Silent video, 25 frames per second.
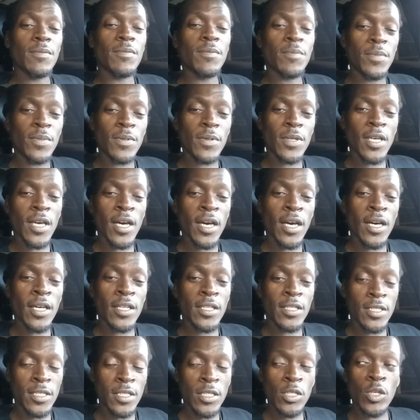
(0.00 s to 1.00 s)

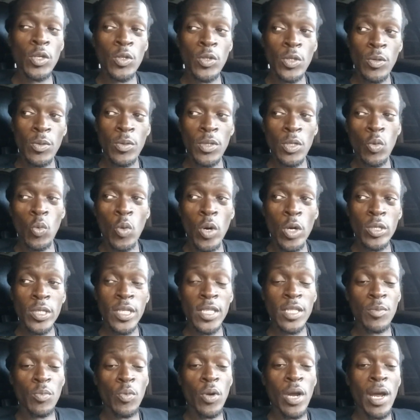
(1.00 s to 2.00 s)
the work
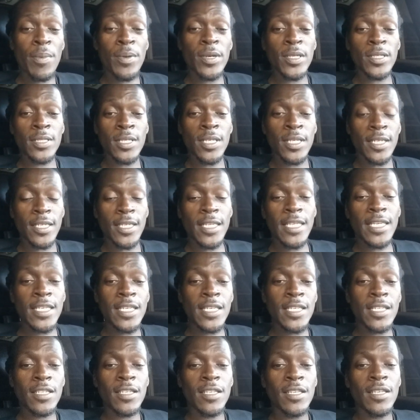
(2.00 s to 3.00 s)
that the property is going to
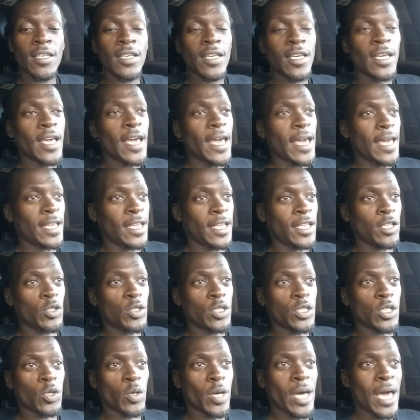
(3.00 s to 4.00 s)
need. And then you
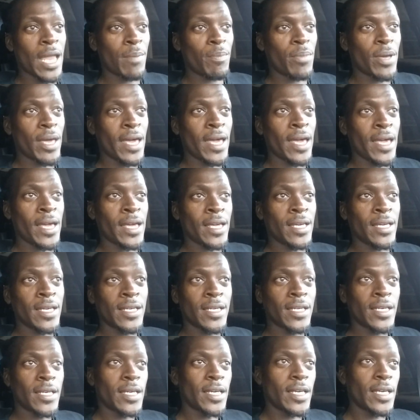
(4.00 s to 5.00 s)
still got to pay
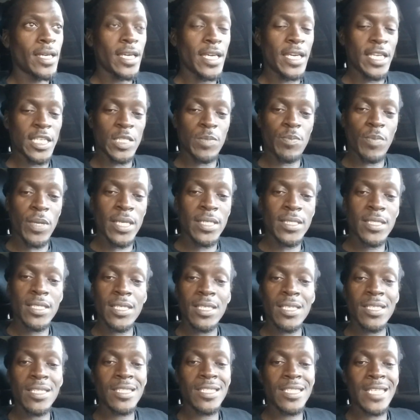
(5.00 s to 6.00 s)

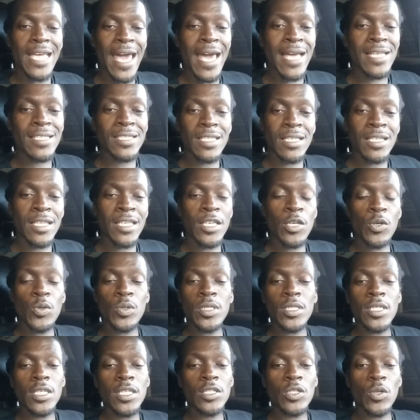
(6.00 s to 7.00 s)
expenses, tax
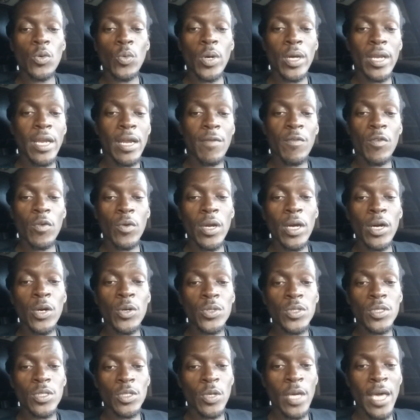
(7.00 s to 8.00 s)
delinquencies, or whatever
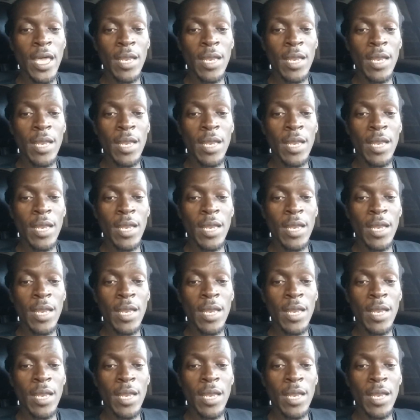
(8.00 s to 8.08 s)
else. You